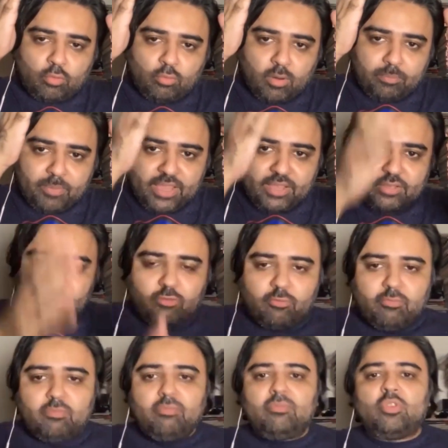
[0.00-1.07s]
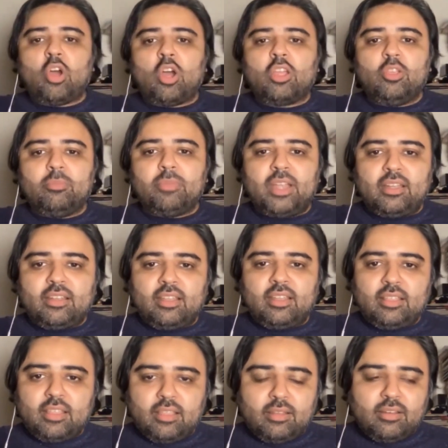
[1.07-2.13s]
through a piece of
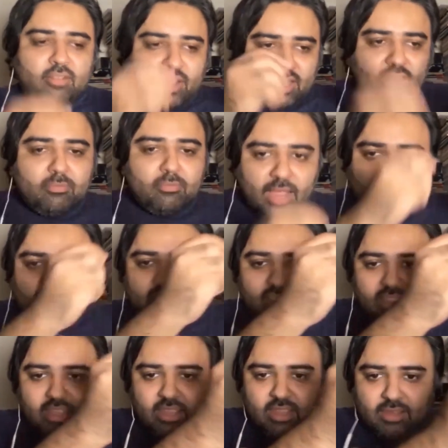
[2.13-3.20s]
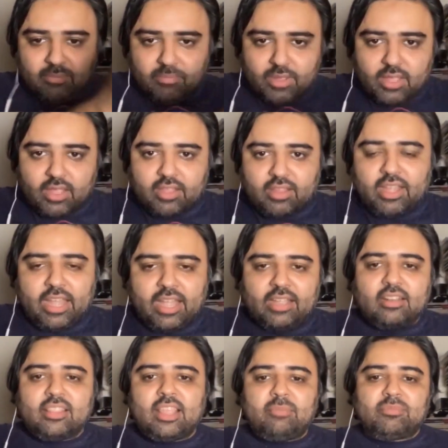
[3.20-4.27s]
document written by the
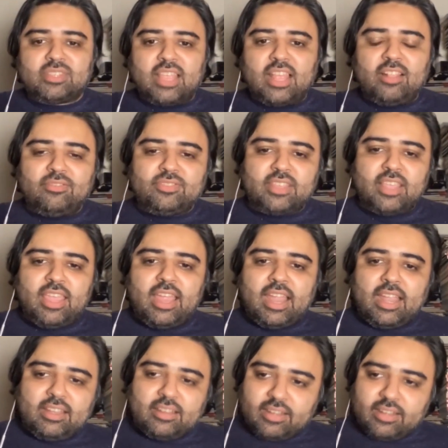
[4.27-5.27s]
creator themselves,